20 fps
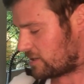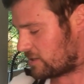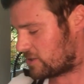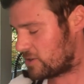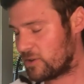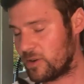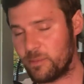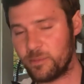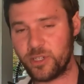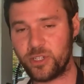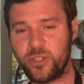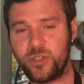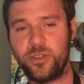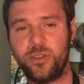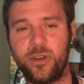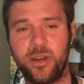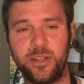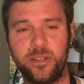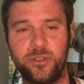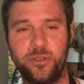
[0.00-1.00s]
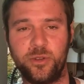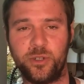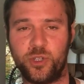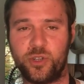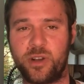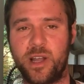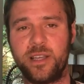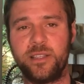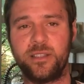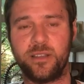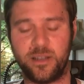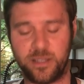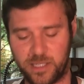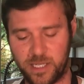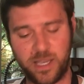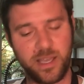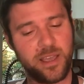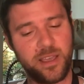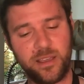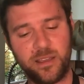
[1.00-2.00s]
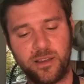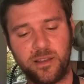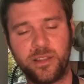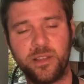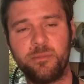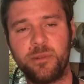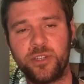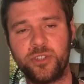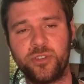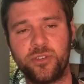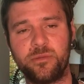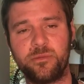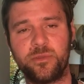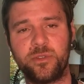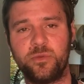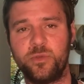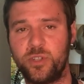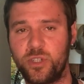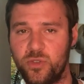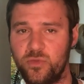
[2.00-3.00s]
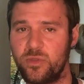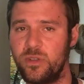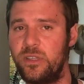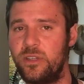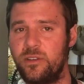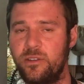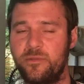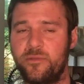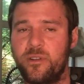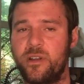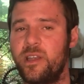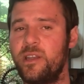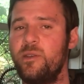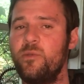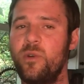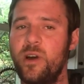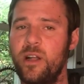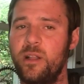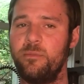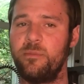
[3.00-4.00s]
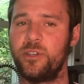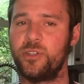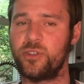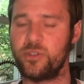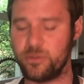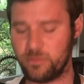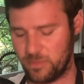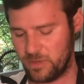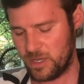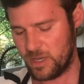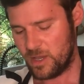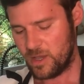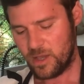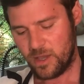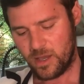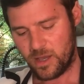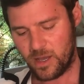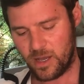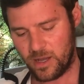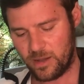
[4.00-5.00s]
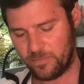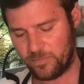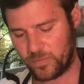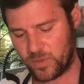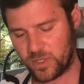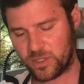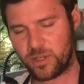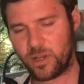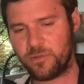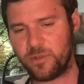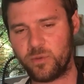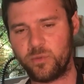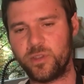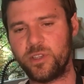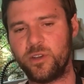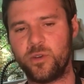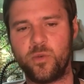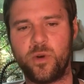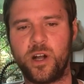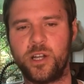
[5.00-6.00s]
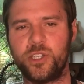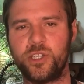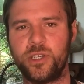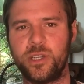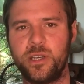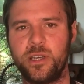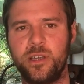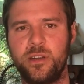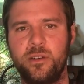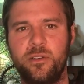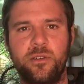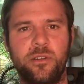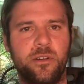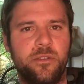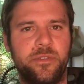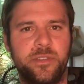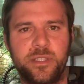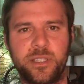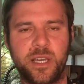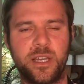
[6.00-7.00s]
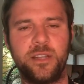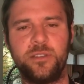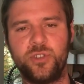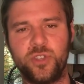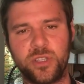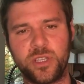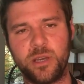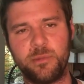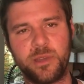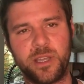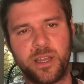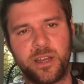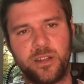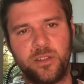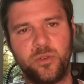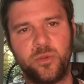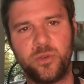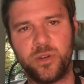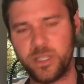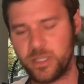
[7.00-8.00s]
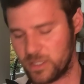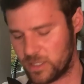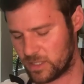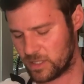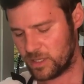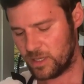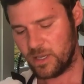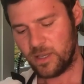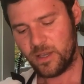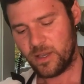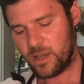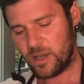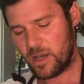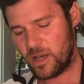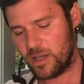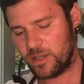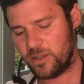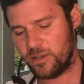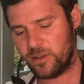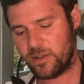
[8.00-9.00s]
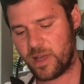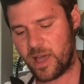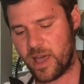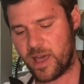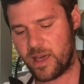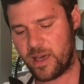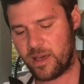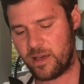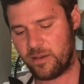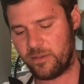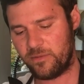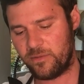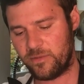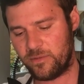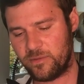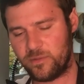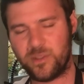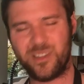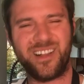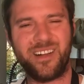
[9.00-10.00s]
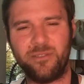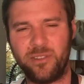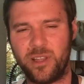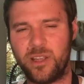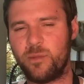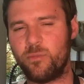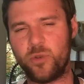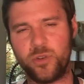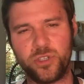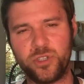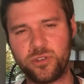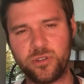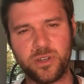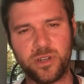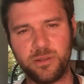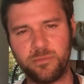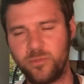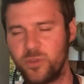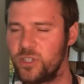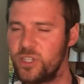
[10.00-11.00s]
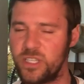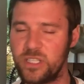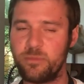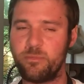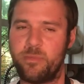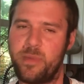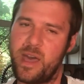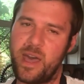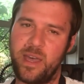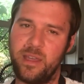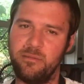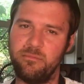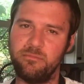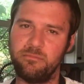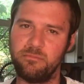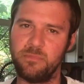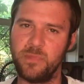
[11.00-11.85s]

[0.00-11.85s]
So I'm going to show you how to do a dry saute on the mushrooms, which is really good for any wild mushroom. Because often when you're washing it, or if it's kind of just coming out of the woods, they'll have a lot of moisture in them, which isn't bad.